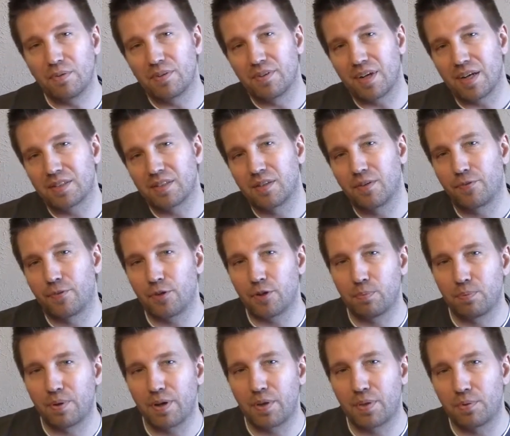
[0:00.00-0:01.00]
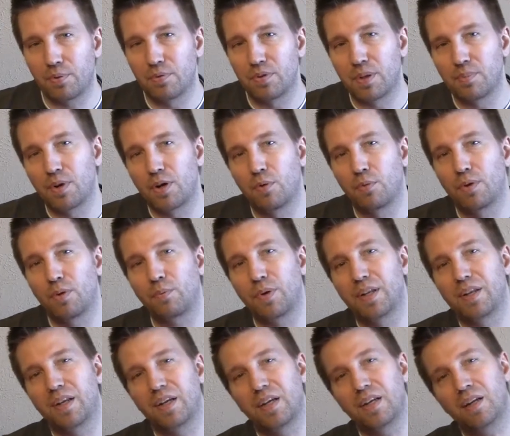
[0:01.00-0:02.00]
It was actually the first playthrough demo that
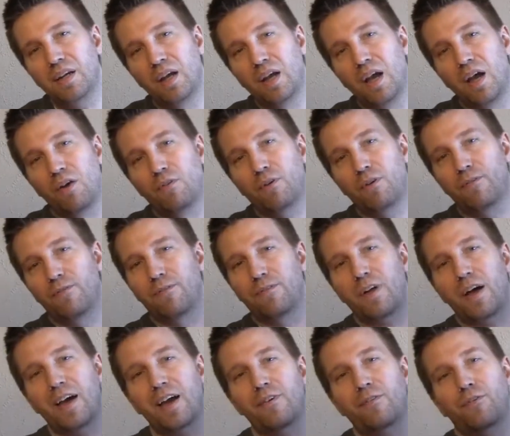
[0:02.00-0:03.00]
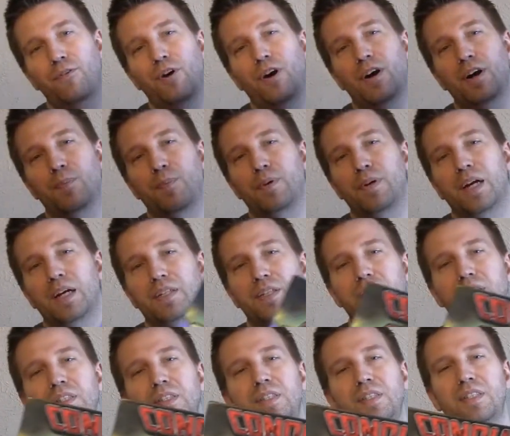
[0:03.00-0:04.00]
we did from Flying Frog
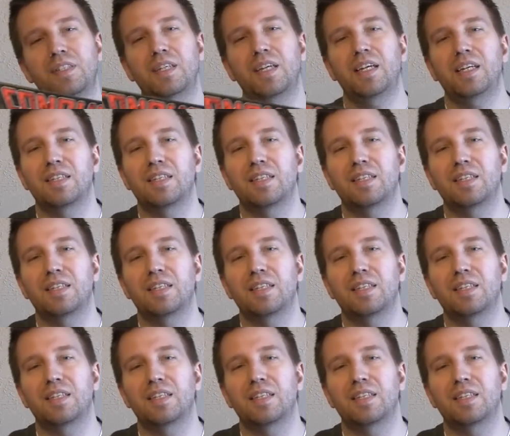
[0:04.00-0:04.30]
Productions.